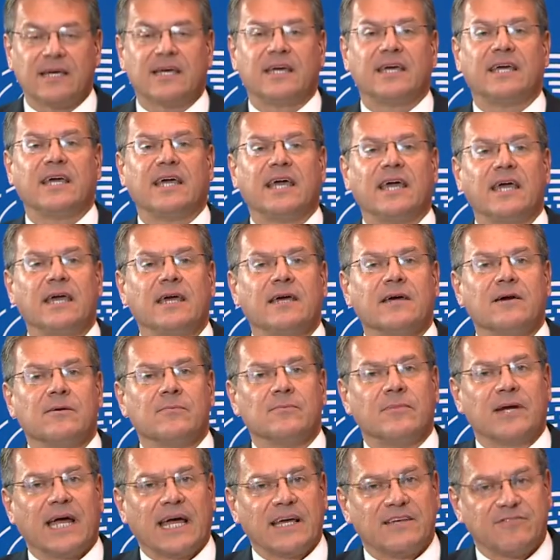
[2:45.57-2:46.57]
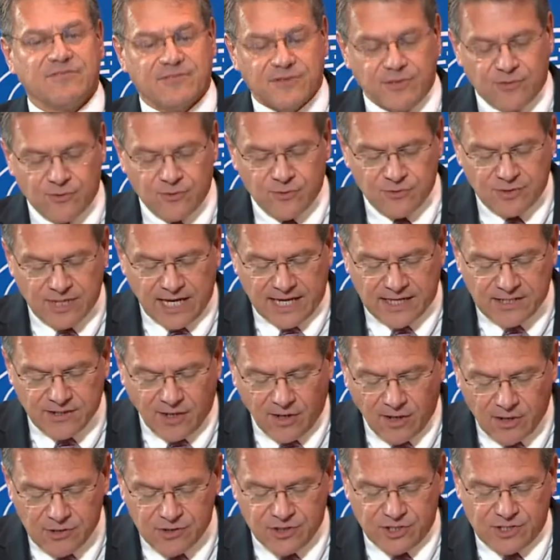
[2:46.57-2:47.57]
key breakthrough
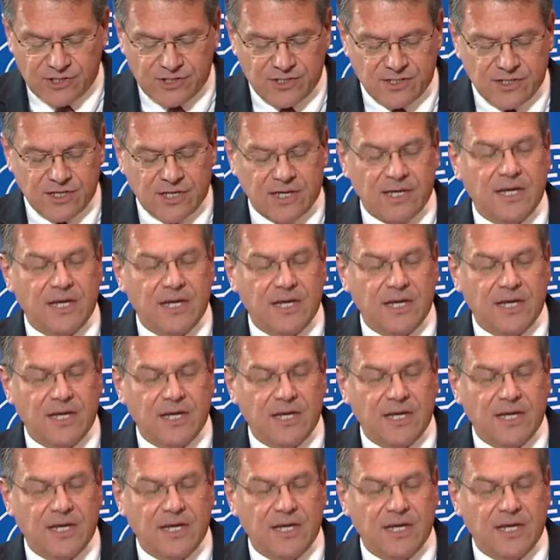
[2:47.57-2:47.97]
technologies.